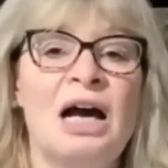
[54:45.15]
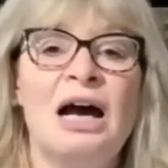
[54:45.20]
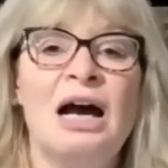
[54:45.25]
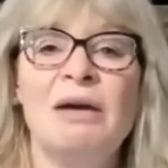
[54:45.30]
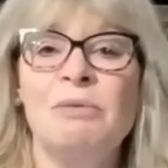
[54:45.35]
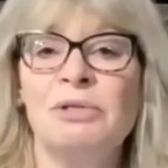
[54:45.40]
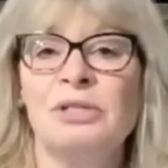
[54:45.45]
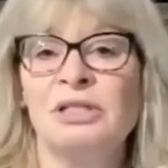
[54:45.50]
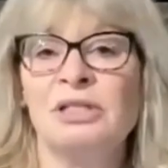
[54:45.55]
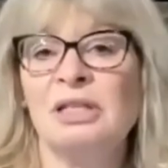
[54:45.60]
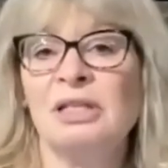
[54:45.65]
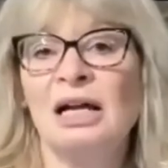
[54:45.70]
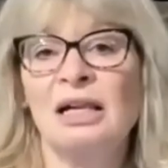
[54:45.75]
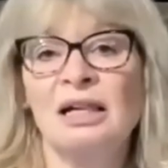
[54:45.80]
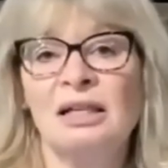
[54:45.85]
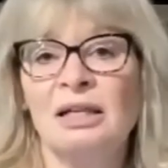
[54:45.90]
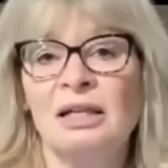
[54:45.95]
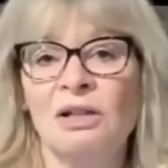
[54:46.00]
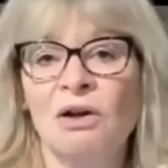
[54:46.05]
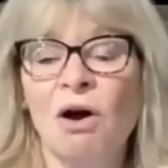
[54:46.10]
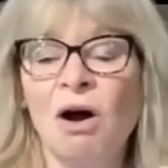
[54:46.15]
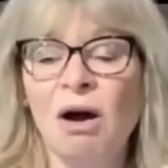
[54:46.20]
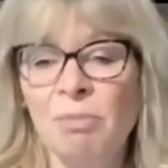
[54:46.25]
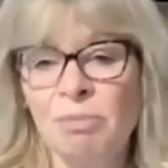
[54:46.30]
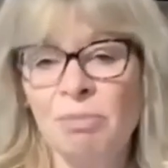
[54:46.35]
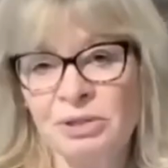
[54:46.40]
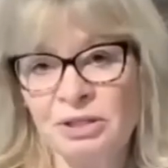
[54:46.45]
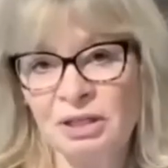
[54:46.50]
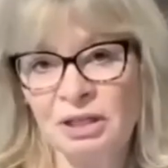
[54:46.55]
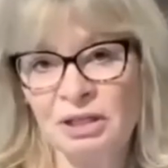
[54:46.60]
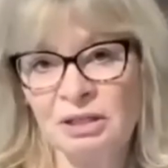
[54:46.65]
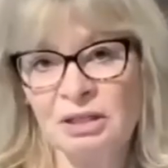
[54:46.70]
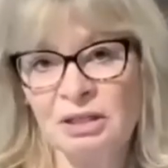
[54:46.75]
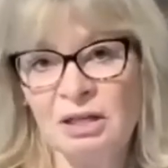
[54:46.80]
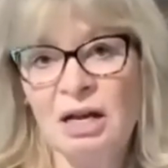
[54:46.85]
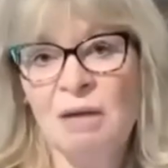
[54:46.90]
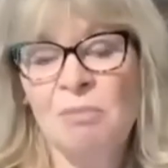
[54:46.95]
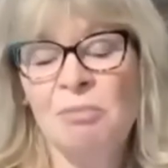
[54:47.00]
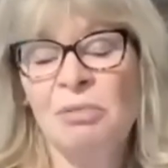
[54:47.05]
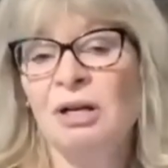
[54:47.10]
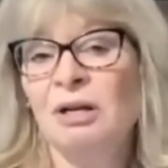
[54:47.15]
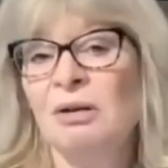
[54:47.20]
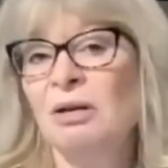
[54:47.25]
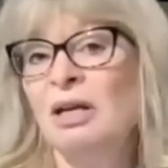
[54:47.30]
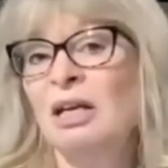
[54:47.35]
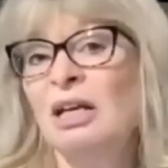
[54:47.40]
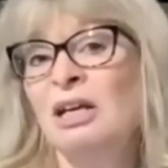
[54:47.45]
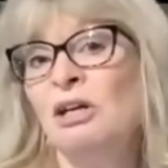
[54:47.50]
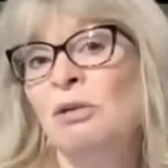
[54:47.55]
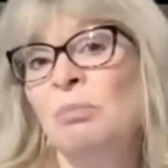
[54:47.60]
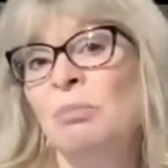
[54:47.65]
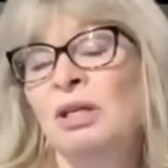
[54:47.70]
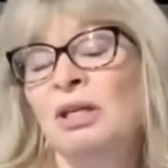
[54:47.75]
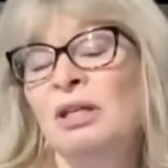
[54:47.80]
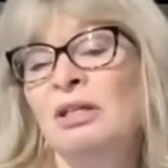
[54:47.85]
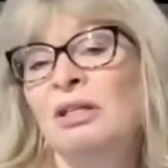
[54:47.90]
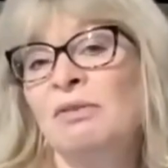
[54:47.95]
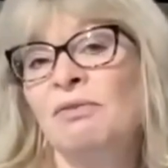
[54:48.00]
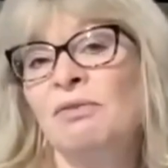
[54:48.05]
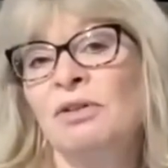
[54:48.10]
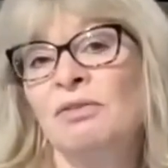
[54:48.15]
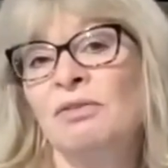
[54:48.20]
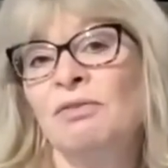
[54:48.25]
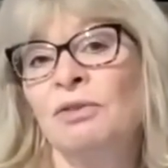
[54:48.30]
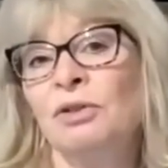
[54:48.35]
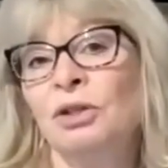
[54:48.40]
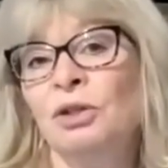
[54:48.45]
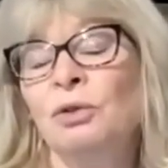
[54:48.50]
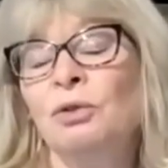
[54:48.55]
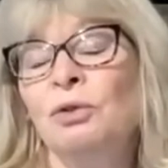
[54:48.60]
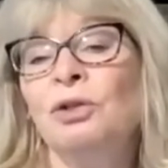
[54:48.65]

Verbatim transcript: I was exactly the opposite, but it could be different for you.